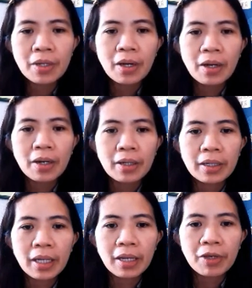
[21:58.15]
Okay, we
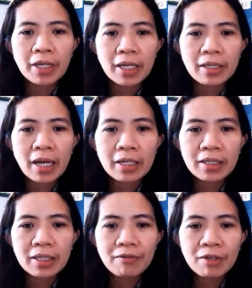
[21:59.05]
get the additive
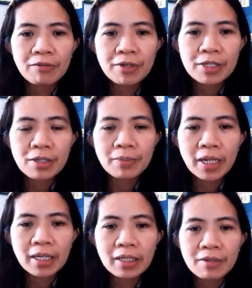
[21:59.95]
inverse of
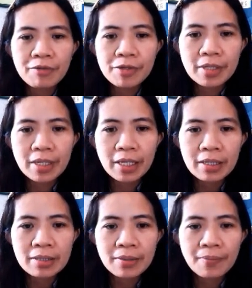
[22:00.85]
negative 6.
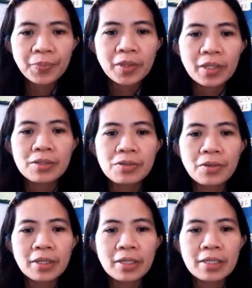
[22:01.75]
So it
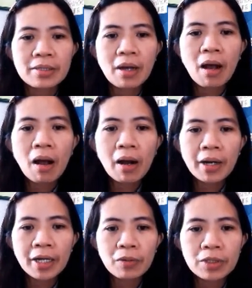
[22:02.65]
is r equal
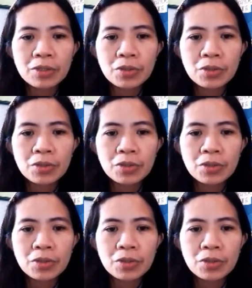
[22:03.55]
to